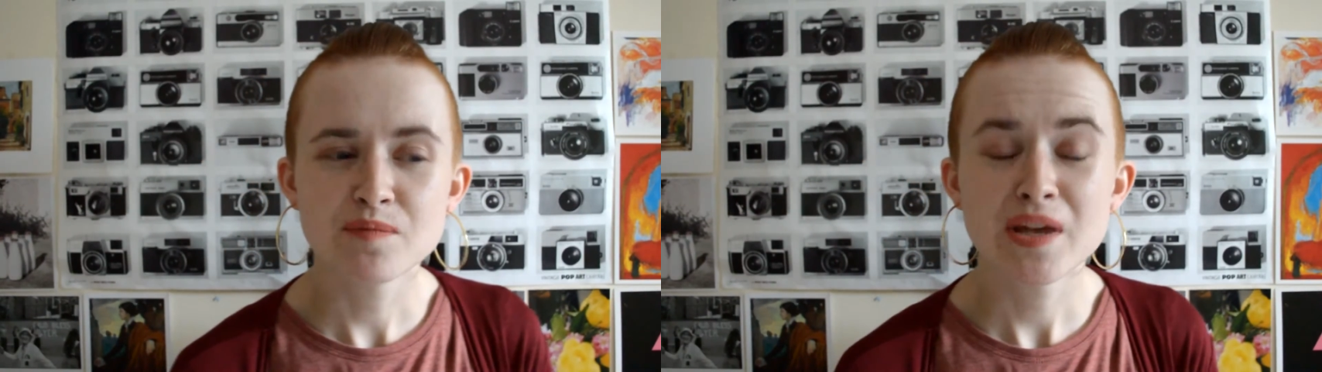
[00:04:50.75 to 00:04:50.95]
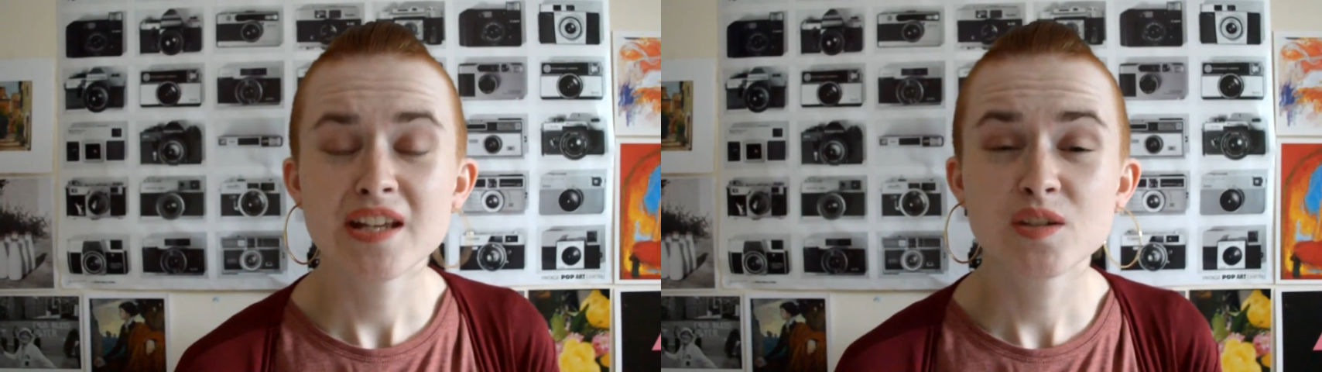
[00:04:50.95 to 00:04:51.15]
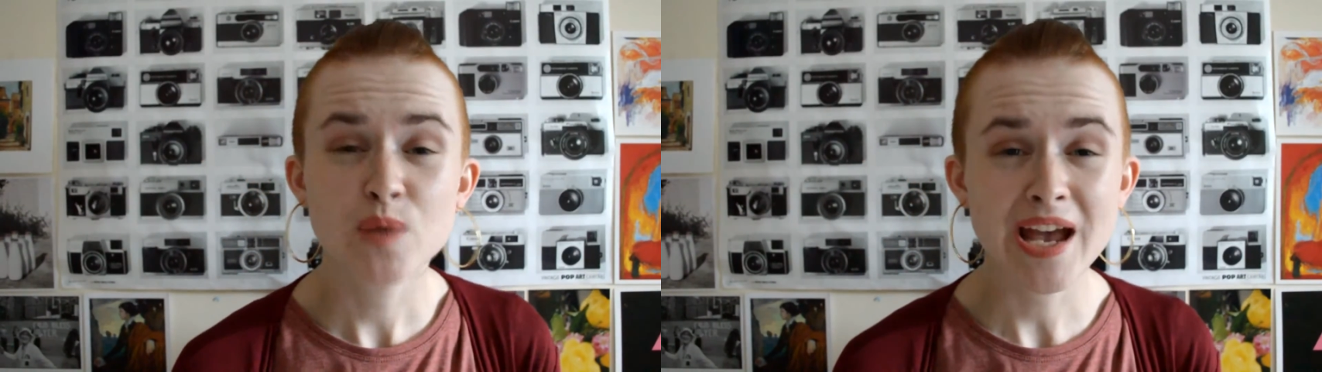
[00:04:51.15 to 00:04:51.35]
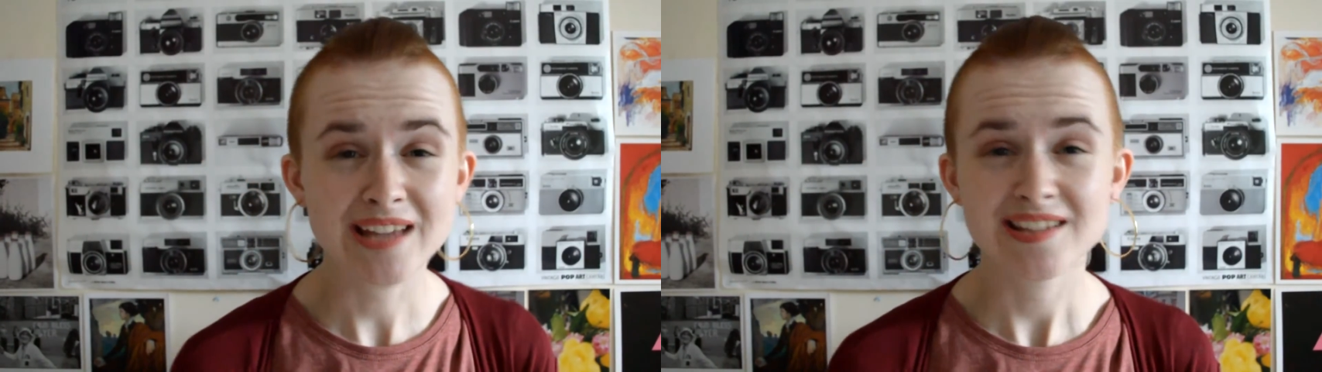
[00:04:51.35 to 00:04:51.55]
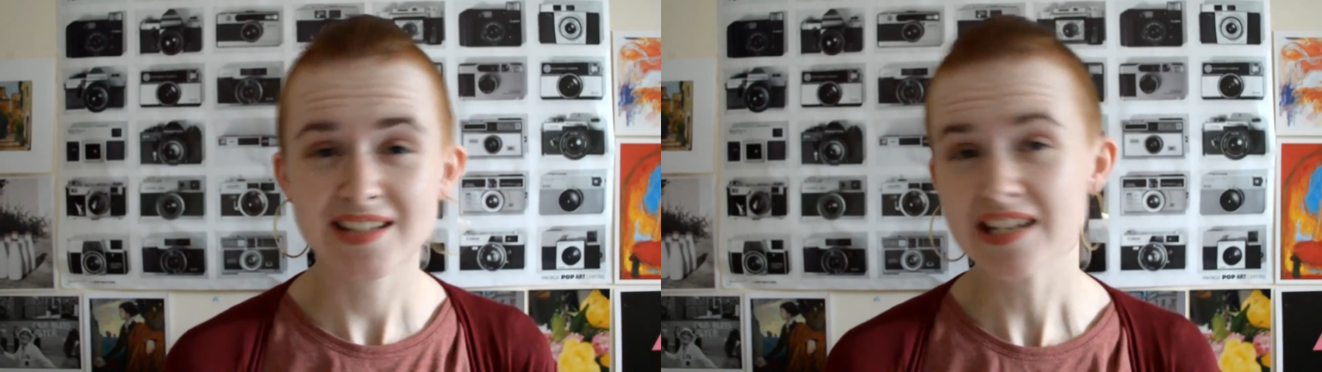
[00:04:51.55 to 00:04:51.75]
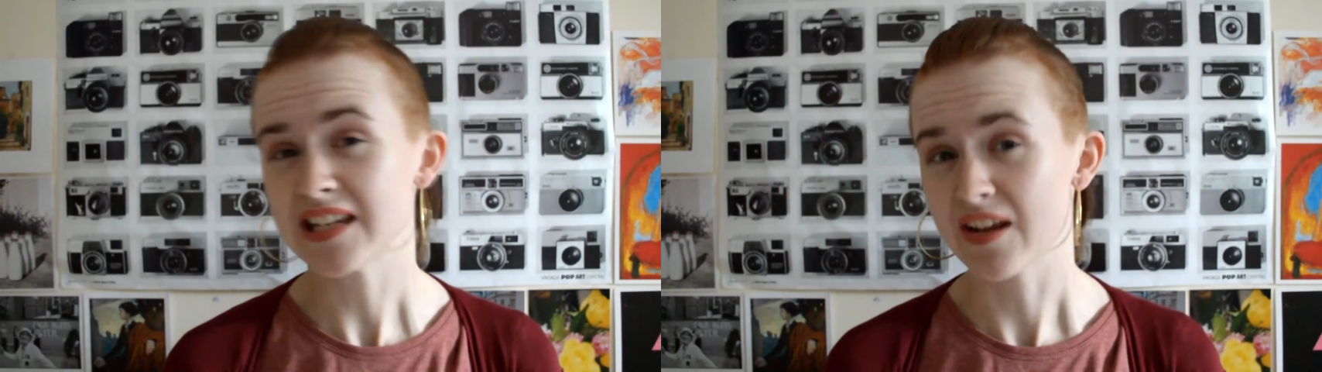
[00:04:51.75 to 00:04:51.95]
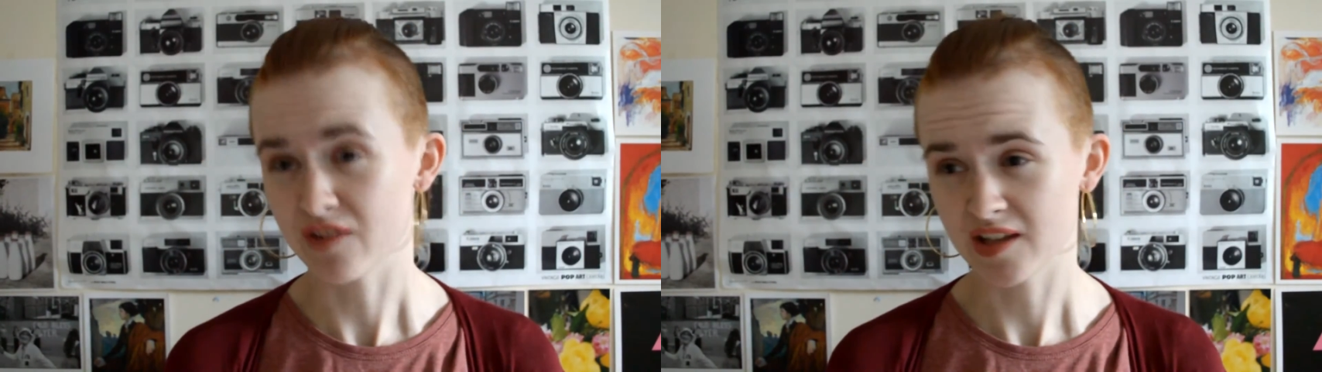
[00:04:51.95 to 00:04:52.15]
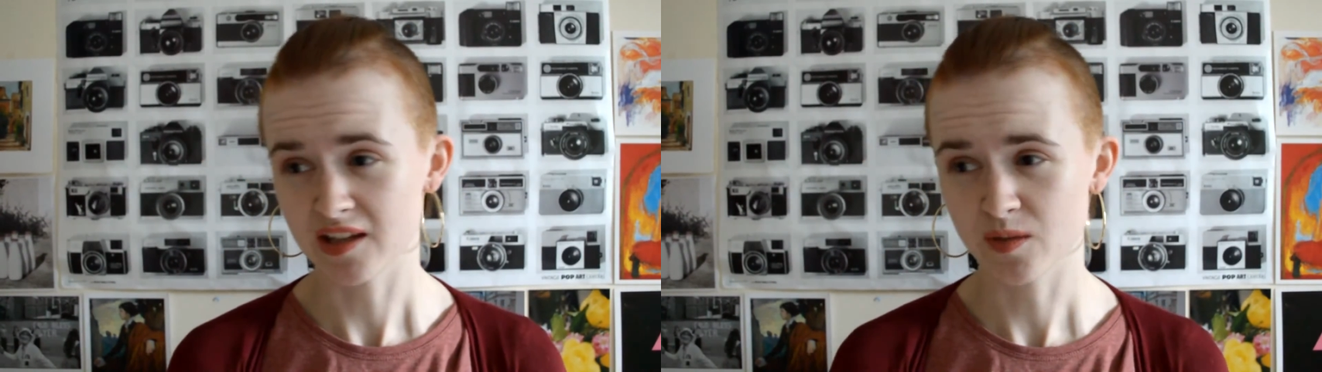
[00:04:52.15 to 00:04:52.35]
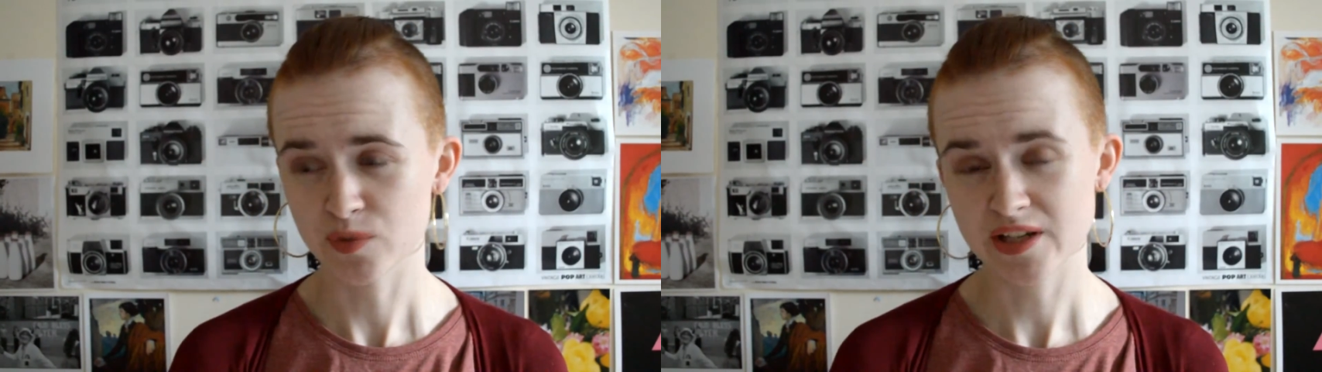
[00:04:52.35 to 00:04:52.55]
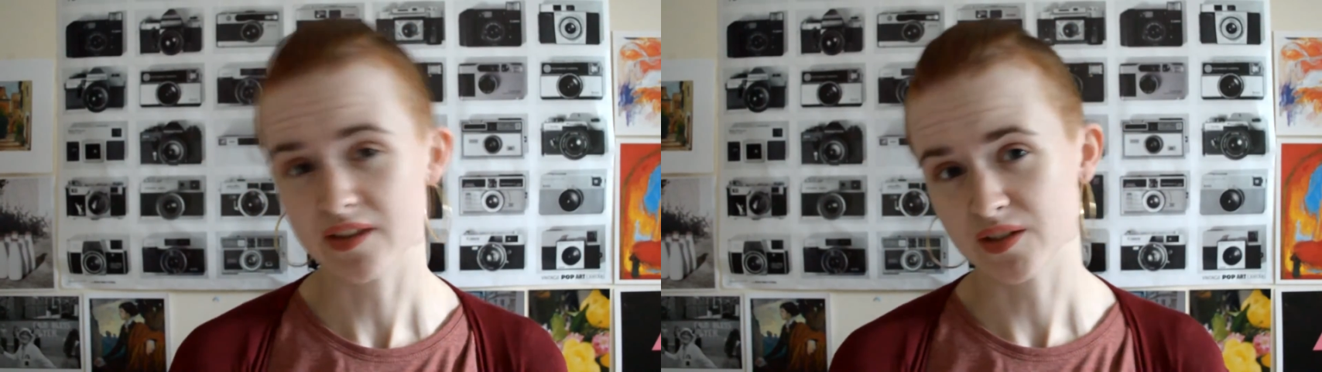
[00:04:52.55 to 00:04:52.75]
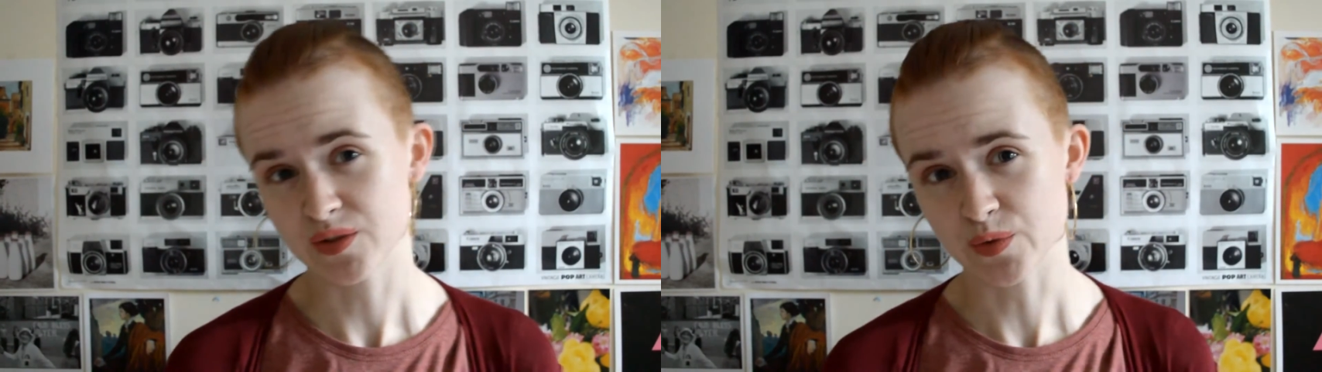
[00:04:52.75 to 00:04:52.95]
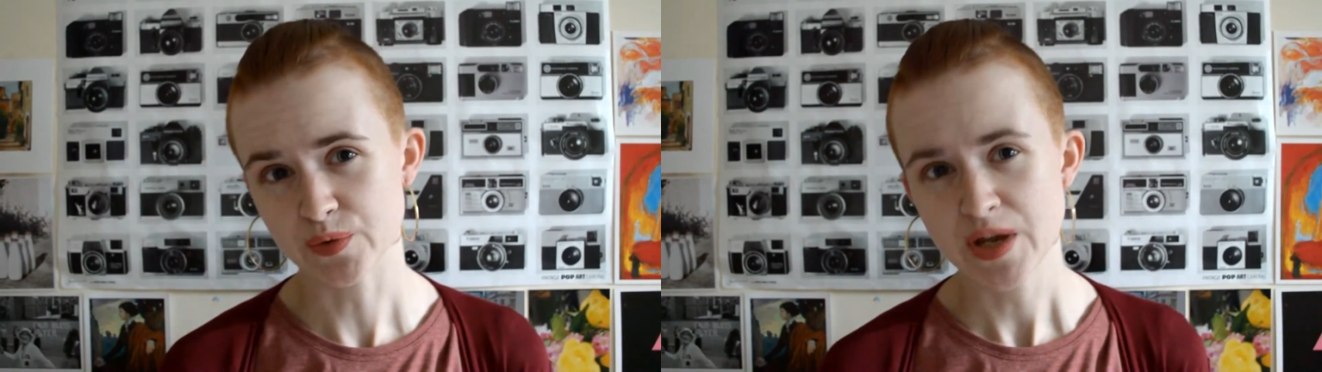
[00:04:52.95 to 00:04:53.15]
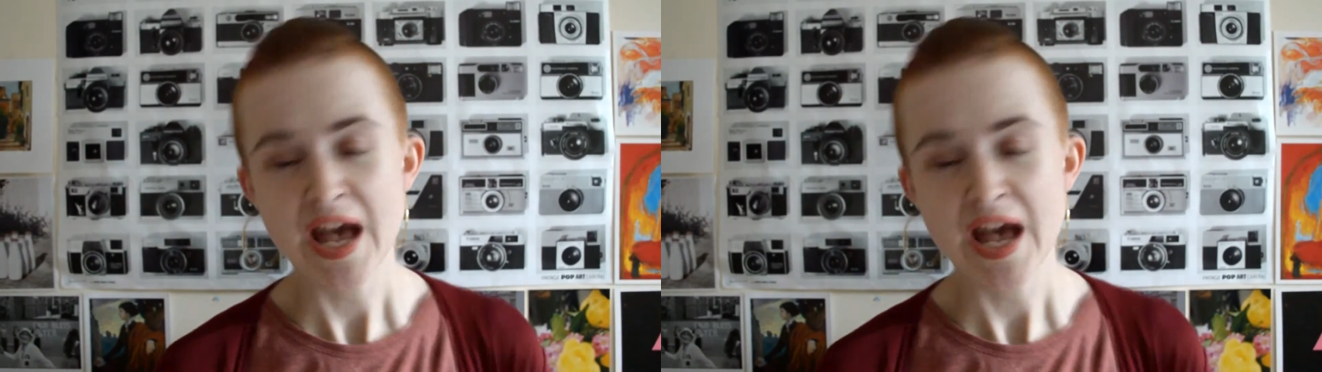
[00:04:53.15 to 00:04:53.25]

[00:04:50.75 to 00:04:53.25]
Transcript: minutes we had seen everything that was in the store.